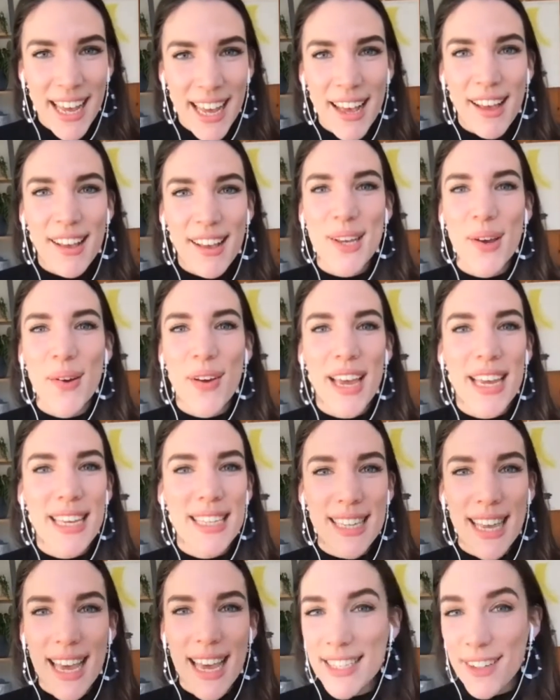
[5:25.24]
So it's,
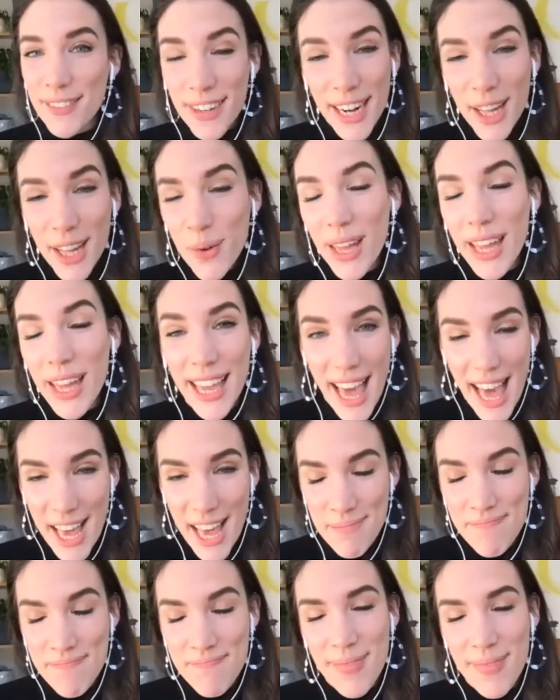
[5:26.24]
it's a really quick
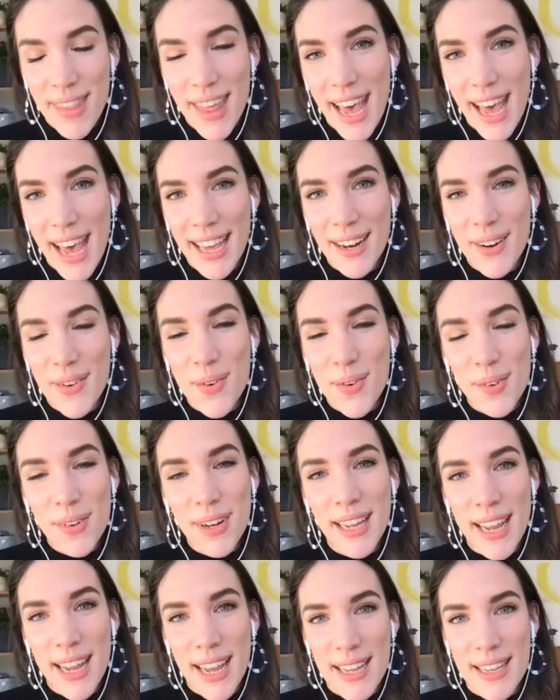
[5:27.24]
game, and all it
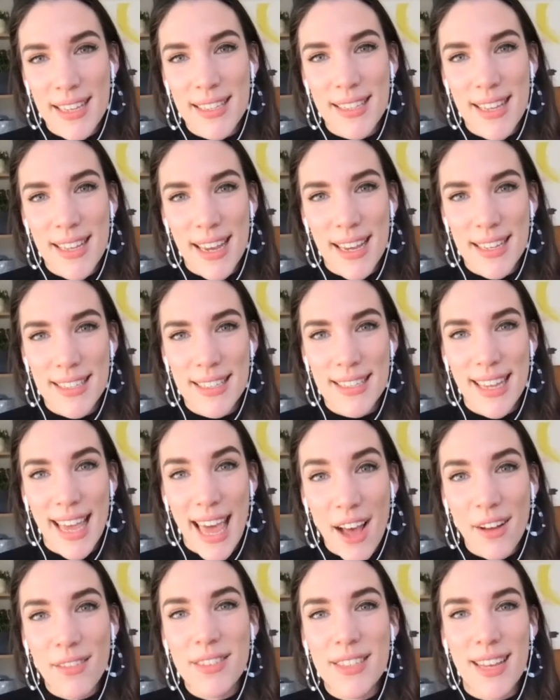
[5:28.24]
is is
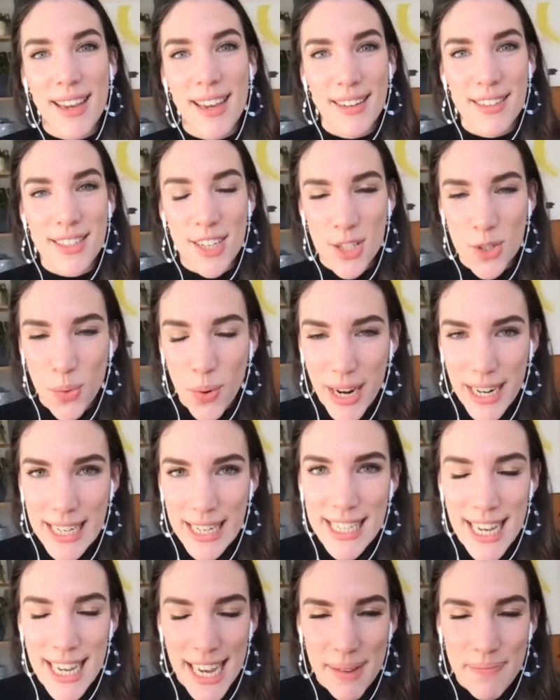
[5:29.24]
counting to
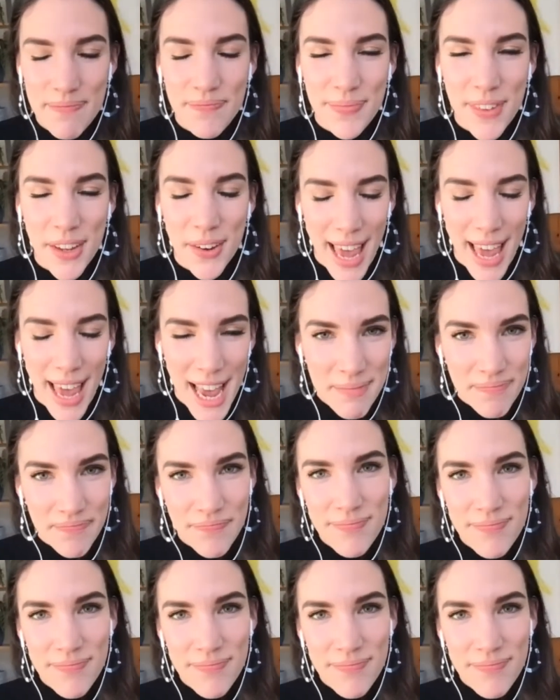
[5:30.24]
20. Okay.